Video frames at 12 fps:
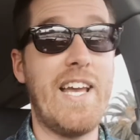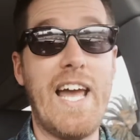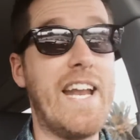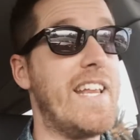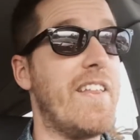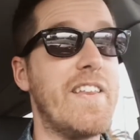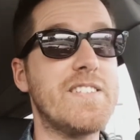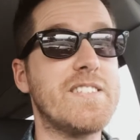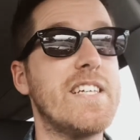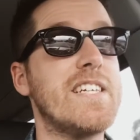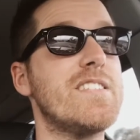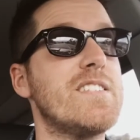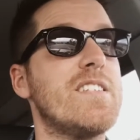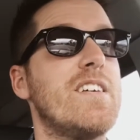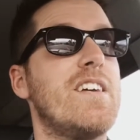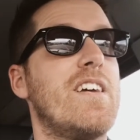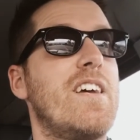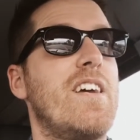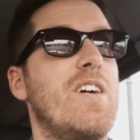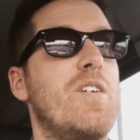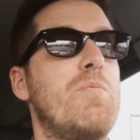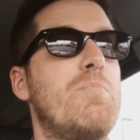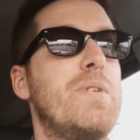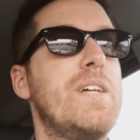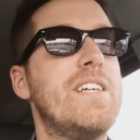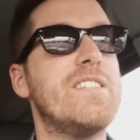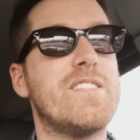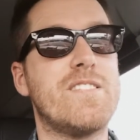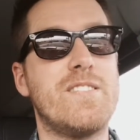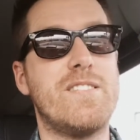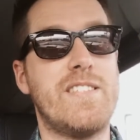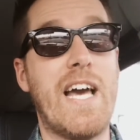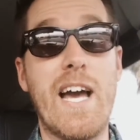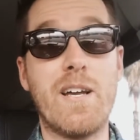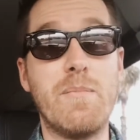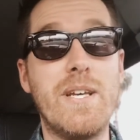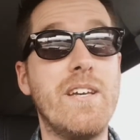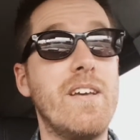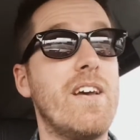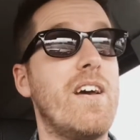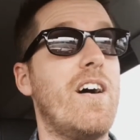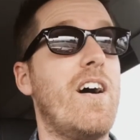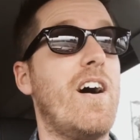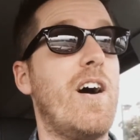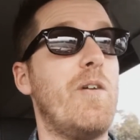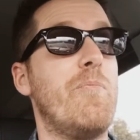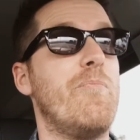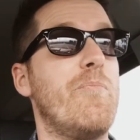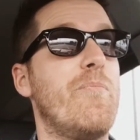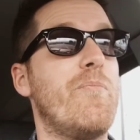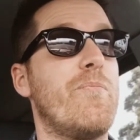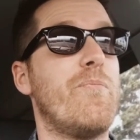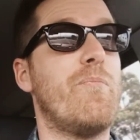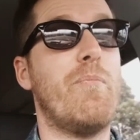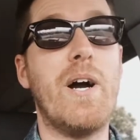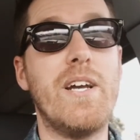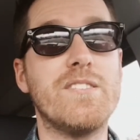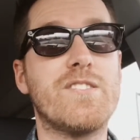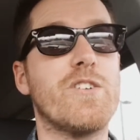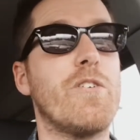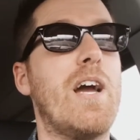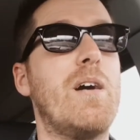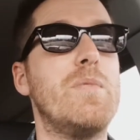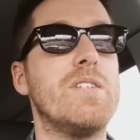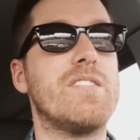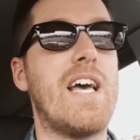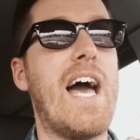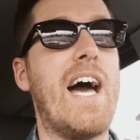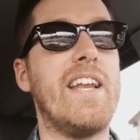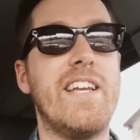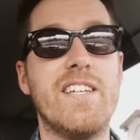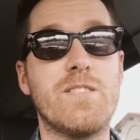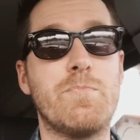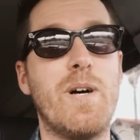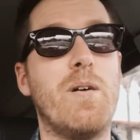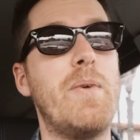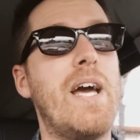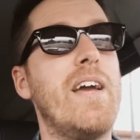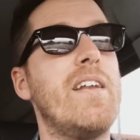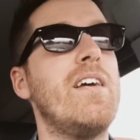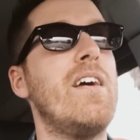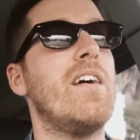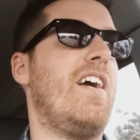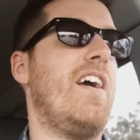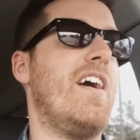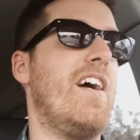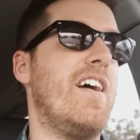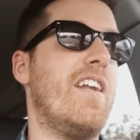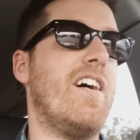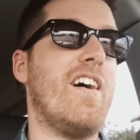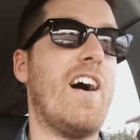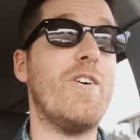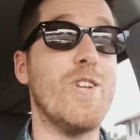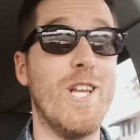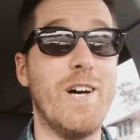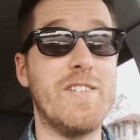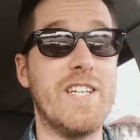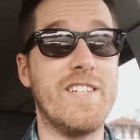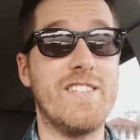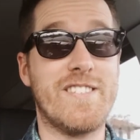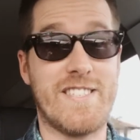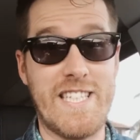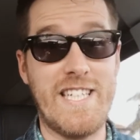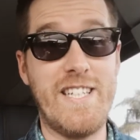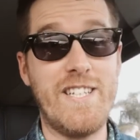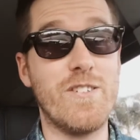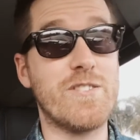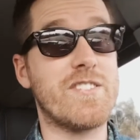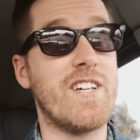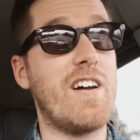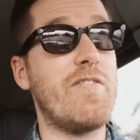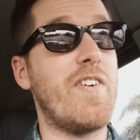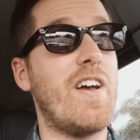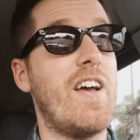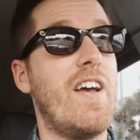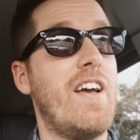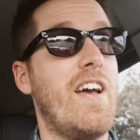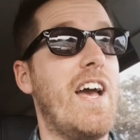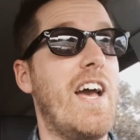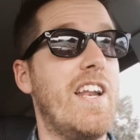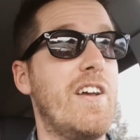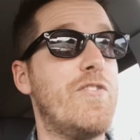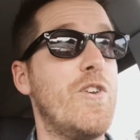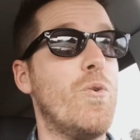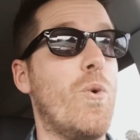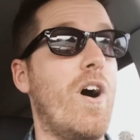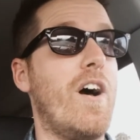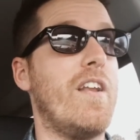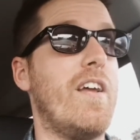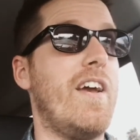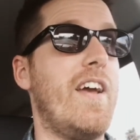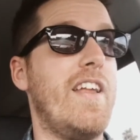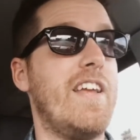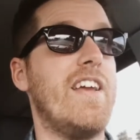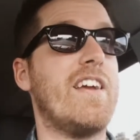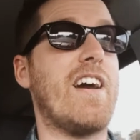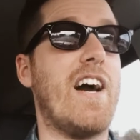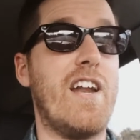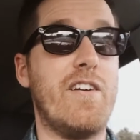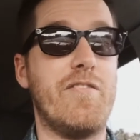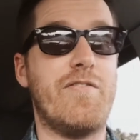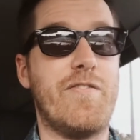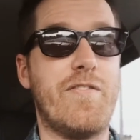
any of these things, please tag me. My Instagram is @itsbillmain, and I would love to see your stuff. And if you want any kind of,